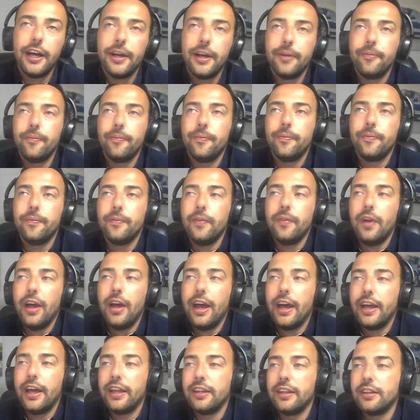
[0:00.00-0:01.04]

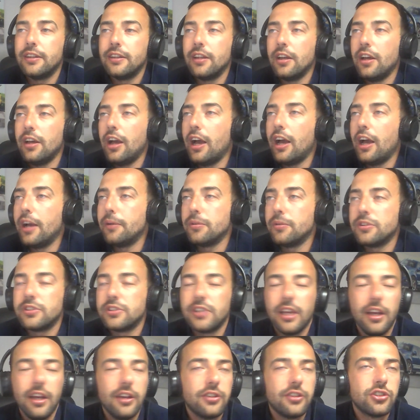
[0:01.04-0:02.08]
And I would
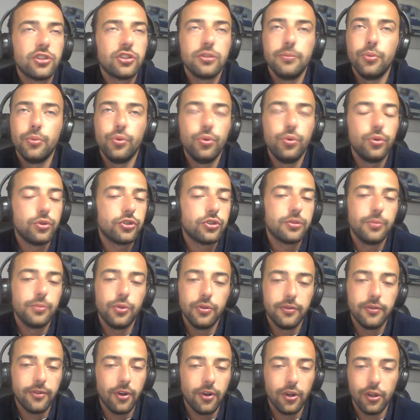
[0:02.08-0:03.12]
say a small
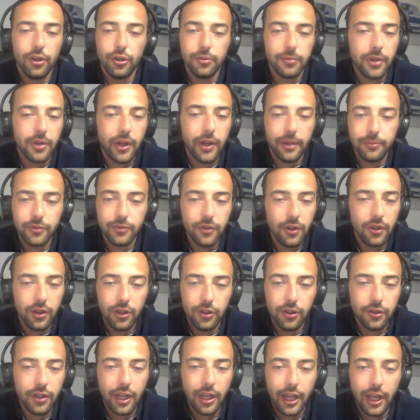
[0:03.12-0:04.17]
volume come to
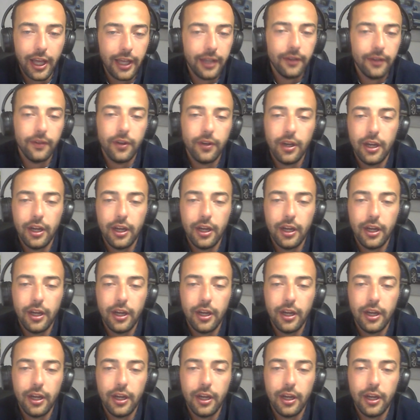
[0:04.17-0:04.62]
the UK.